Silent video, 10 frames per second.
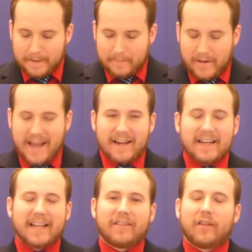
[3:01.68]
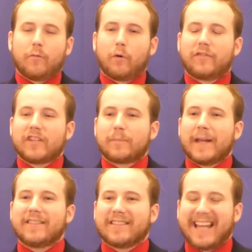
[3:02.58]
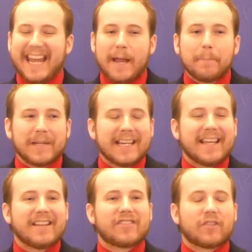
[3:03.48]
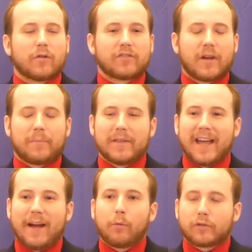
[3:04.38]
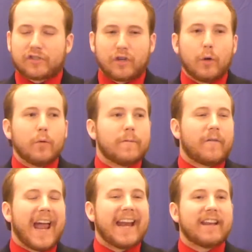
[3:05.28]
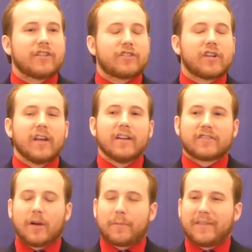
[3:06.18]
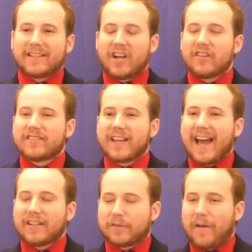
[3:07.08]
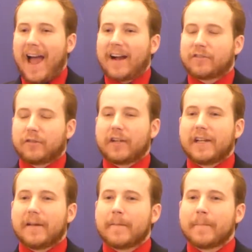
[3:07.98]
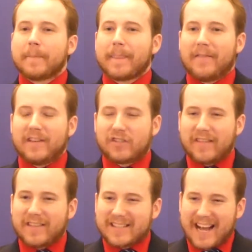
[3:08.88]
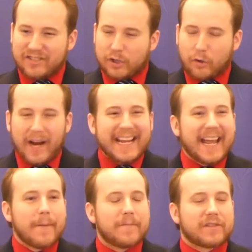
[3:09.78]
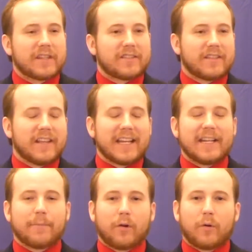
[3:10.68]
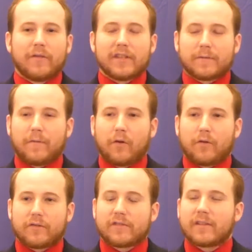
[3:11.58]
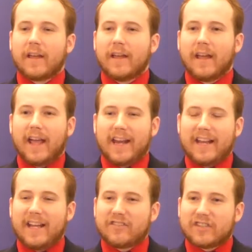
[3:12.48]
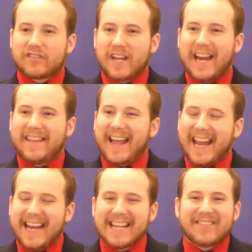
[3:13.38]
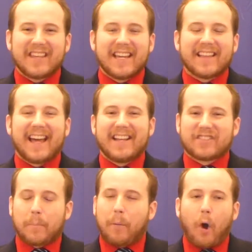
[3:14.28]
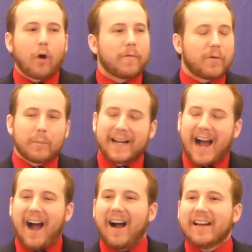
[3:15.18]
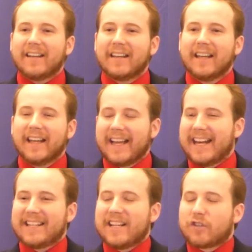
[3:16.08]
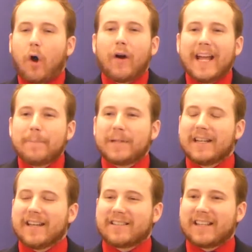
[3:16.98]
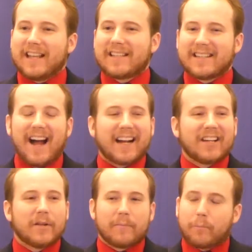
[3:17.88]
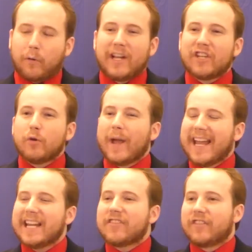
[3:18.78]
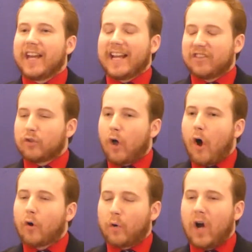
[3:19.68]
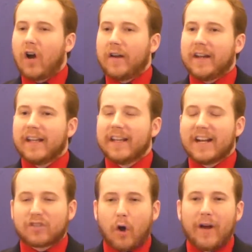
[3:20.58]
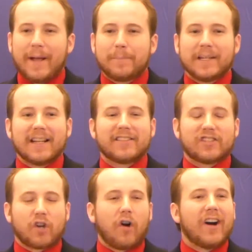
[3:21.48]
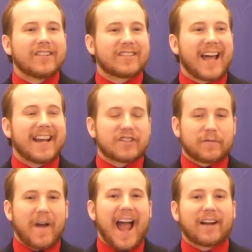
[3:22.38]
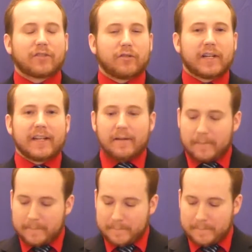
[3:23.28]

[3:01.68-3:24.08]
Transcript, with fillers: Vanity, what this means is emptiness or something that will soon vanish, something that's unsatisfactory. And this, this has a great emphasis in the Hebrew in this verse. And it's just saying that anything that is apart from God, it, it, it's all emptiness. It, it's not going to bring you anything in the long run. It's all emptiness. It's all unsatisfactory.